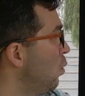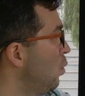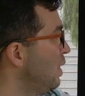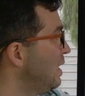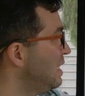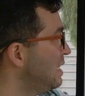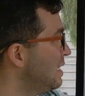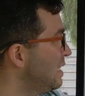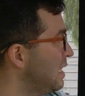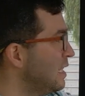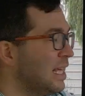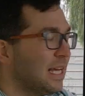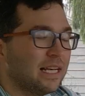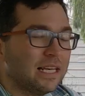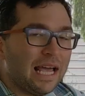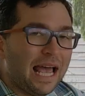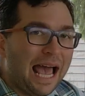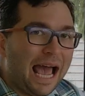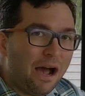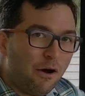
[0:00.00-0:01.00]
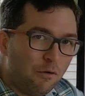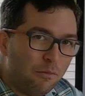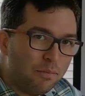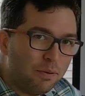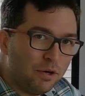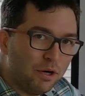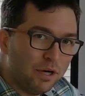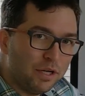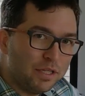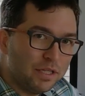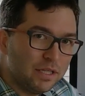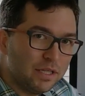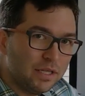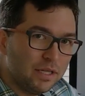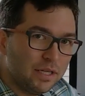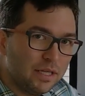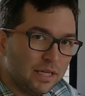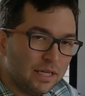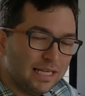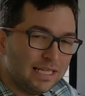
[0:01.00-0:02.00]
We see that output
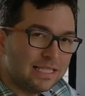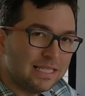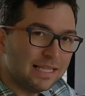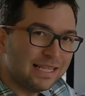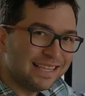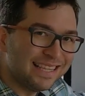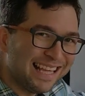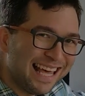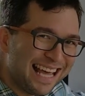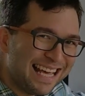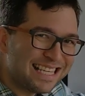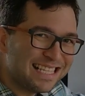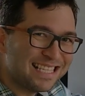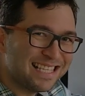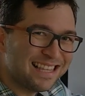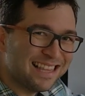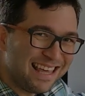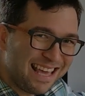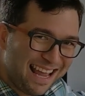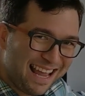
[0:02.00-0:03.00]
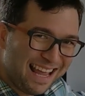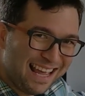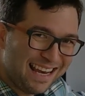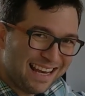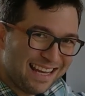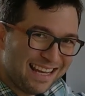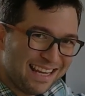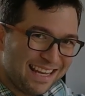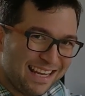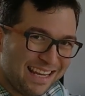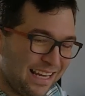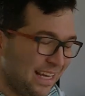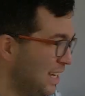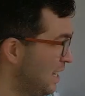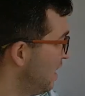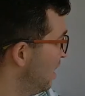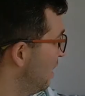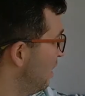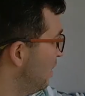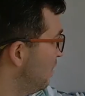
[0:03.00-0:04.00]
is less than
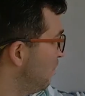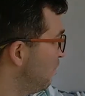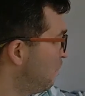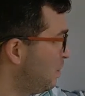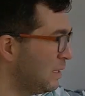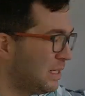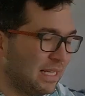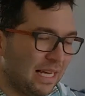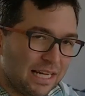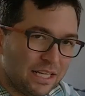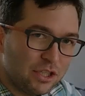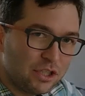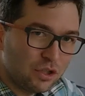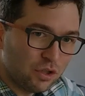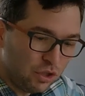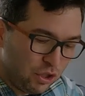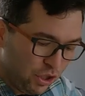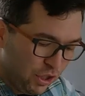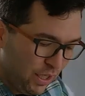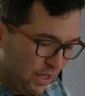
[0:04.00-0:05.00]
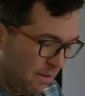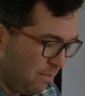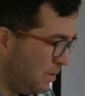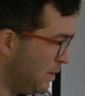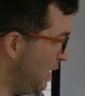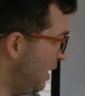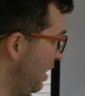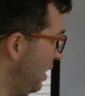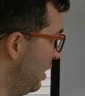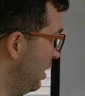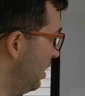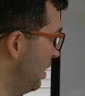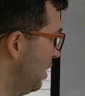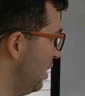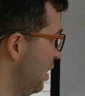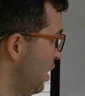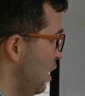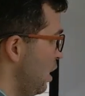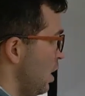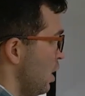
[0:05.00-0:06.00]
potential GDP.
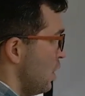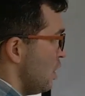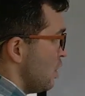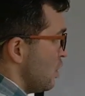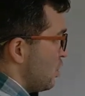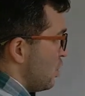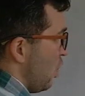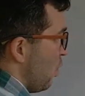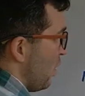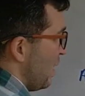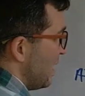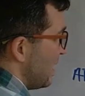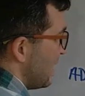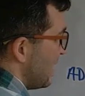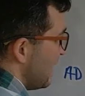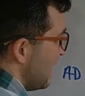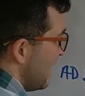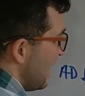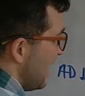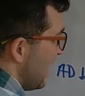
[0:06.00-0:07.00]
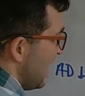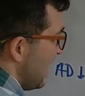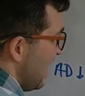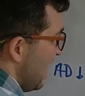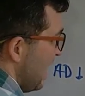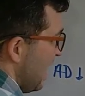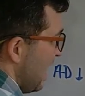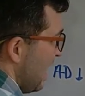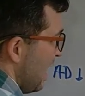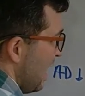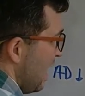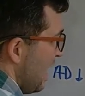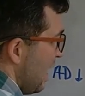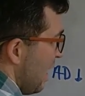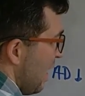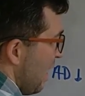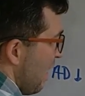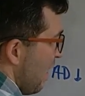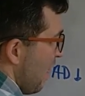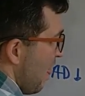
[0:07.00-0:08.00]
So we see
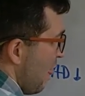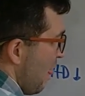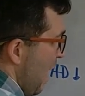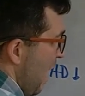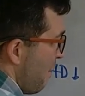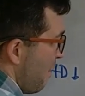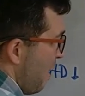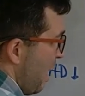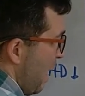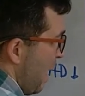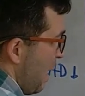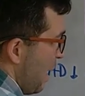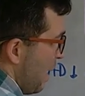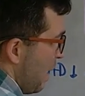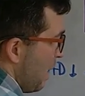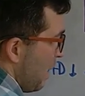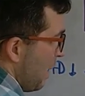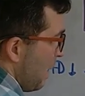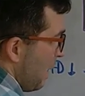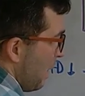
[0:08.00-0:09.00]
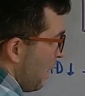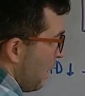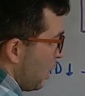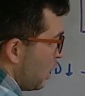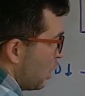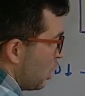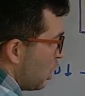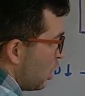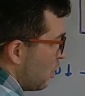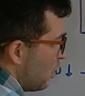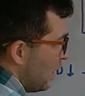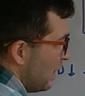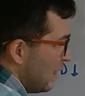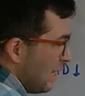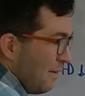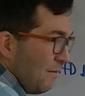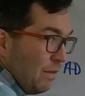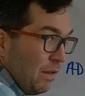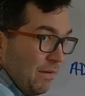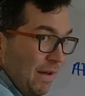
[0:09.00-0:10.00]
that my current
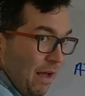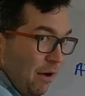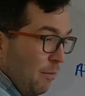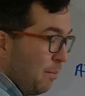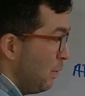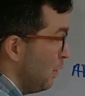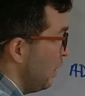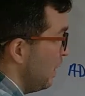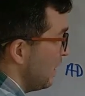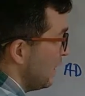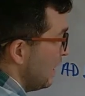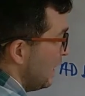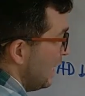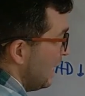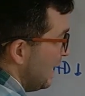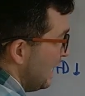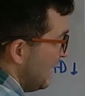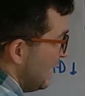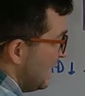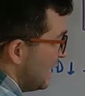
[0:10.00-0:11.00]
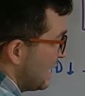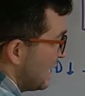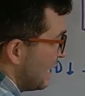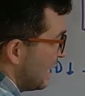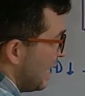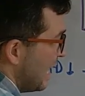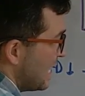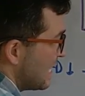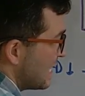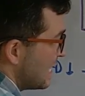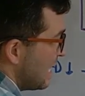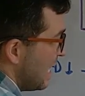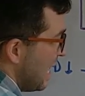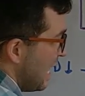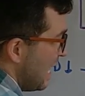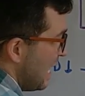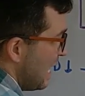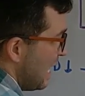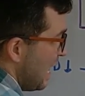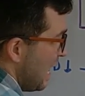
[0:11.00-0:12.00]
level of output is less
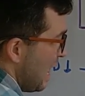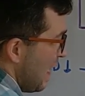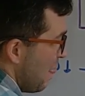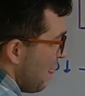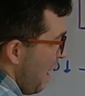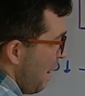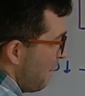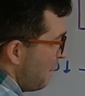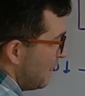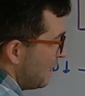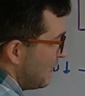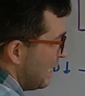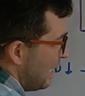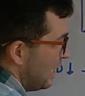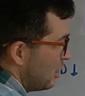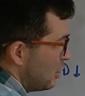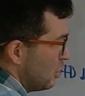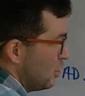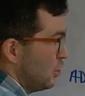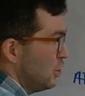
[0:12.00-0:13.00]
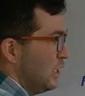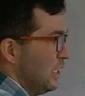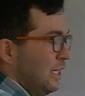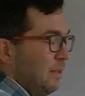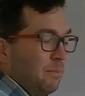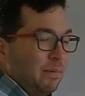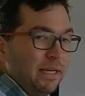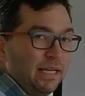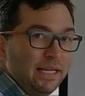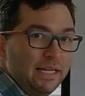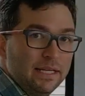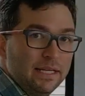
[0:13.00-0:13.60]
than that potential GDP.